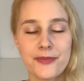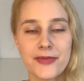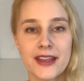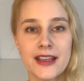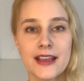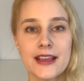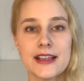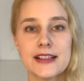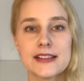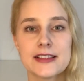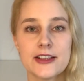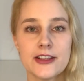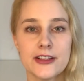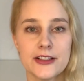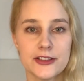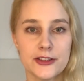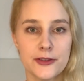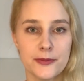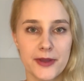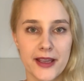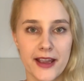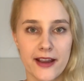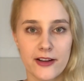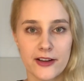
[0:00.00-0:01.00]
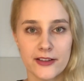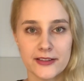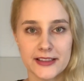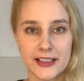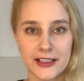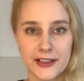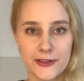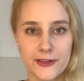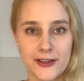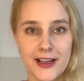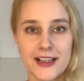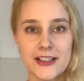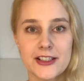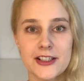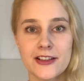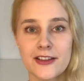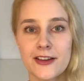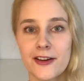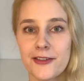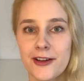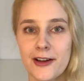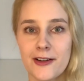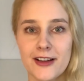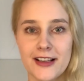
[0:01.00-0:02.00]
is going to be a continuation of
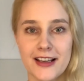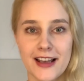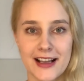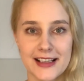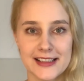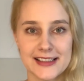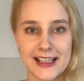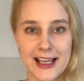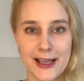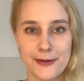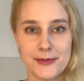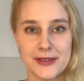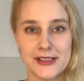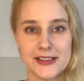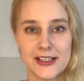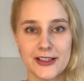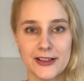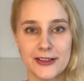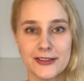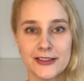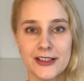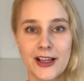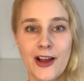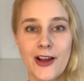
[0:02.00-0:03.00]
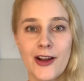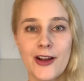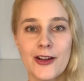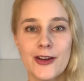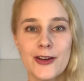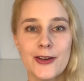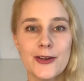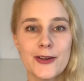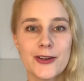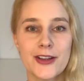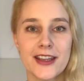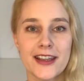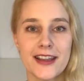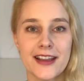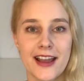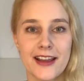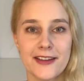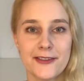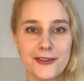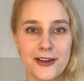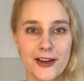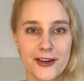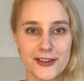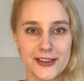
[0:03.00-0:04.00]
our last episode looking at
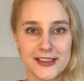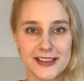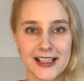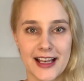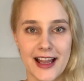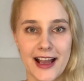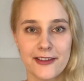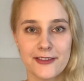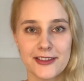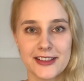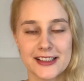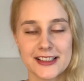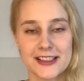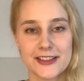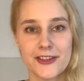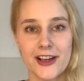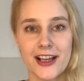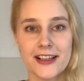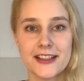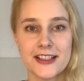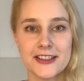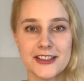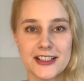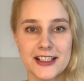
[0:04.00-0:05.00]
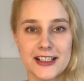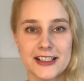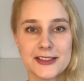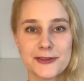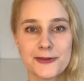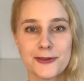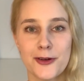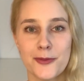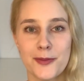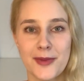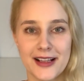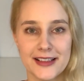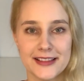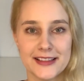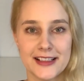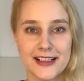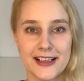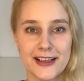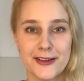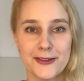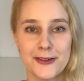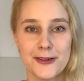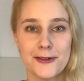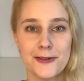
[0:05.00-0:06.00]
various language strategies for
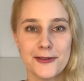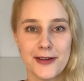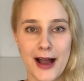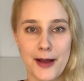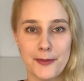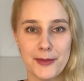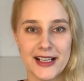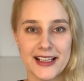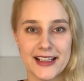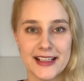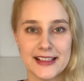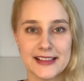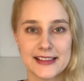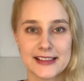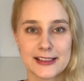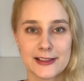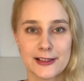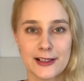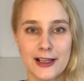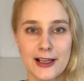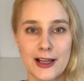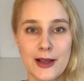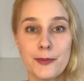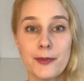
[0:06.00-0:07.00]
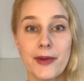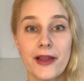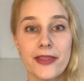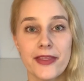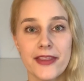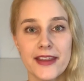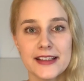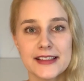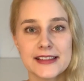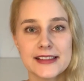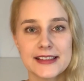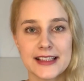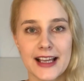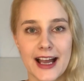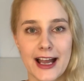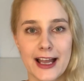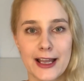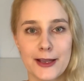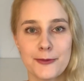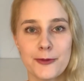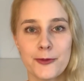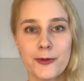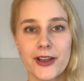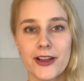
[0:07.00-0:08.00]
multilingual families. But this time
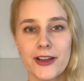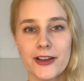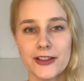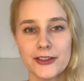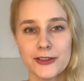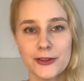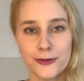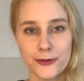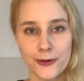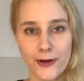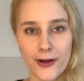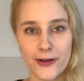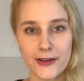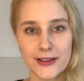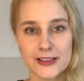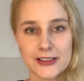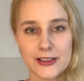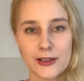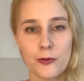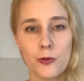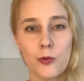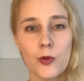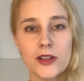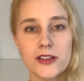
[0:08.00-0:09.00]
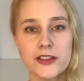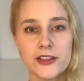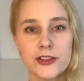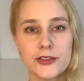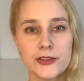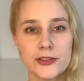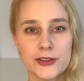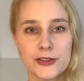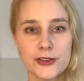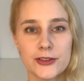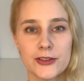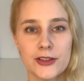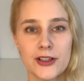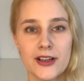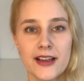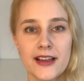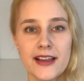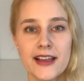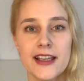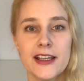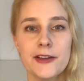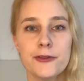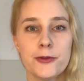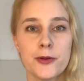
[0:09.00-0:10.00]
we're going to focus on what to do
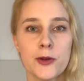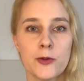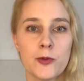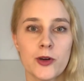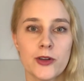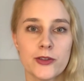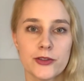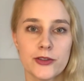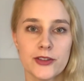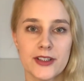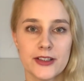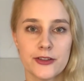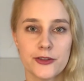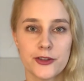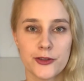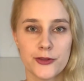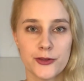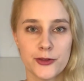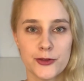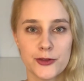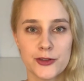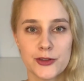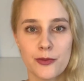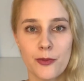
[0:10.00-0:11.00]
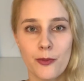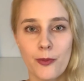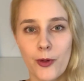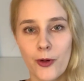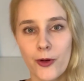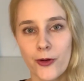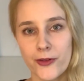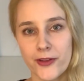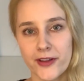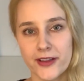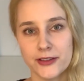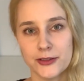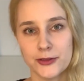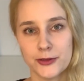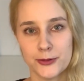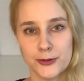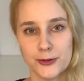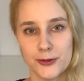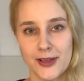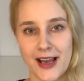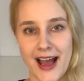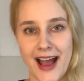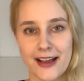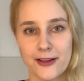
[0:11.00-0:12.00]
if we want to introduce more than 2
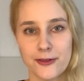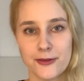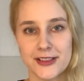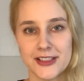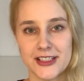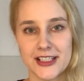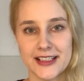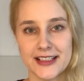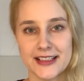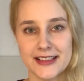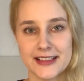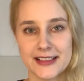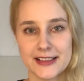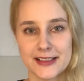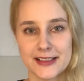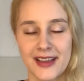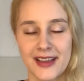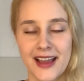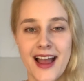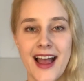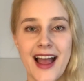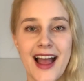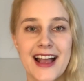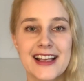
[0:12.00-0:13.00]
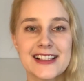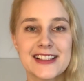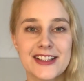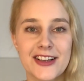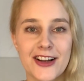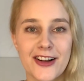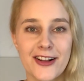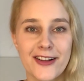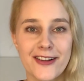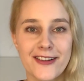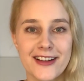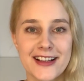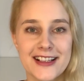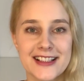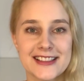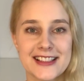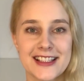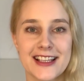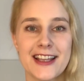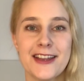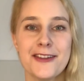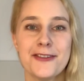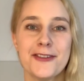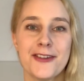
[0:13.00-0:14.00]
languages. As always,
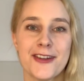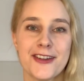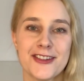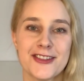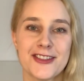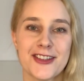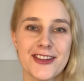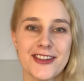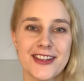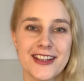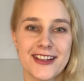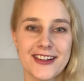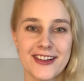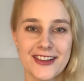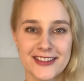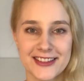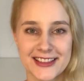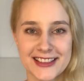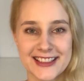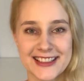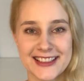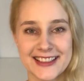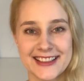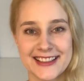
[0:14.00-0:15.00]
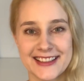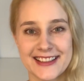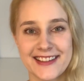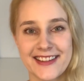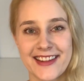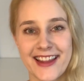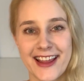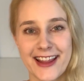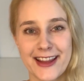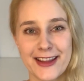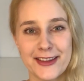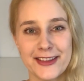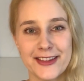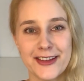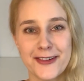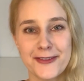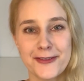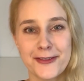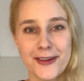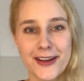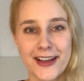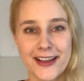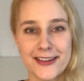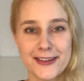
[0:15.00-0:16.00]
if you enjoy the content, then don't
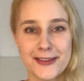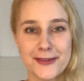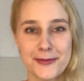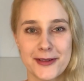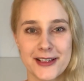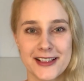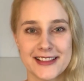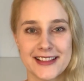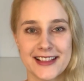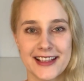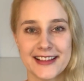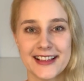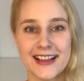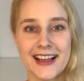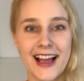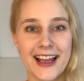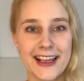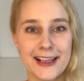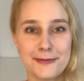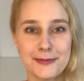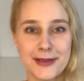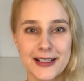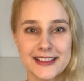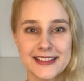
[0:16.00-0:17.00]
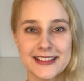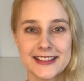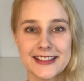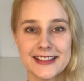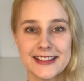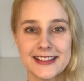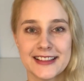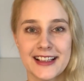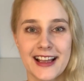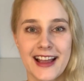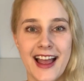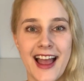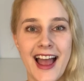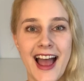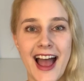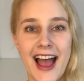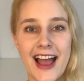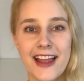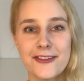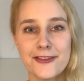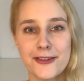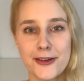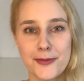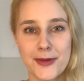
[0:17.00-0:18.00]
forget to press that like button,
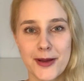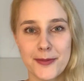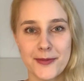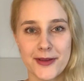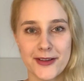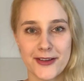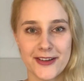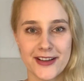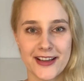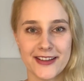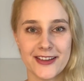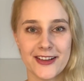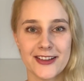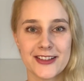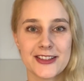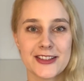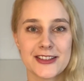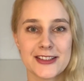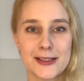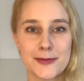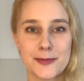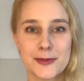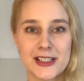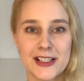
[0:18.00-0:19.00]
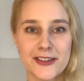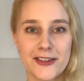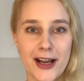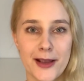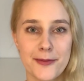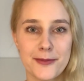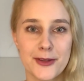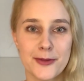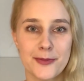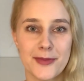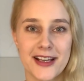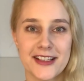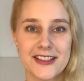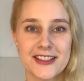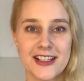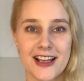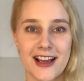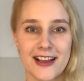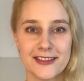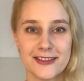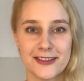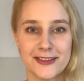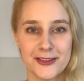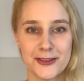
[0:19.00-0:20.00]
and remember you can also subscribe to my
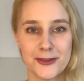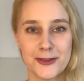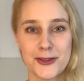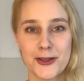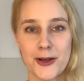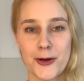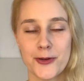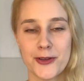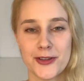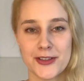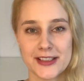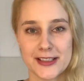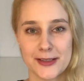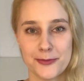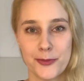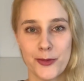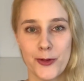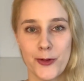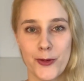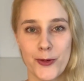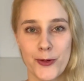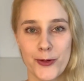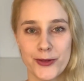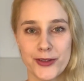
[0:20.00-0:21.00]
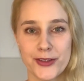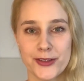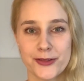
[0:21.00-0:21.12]
channel to show your support.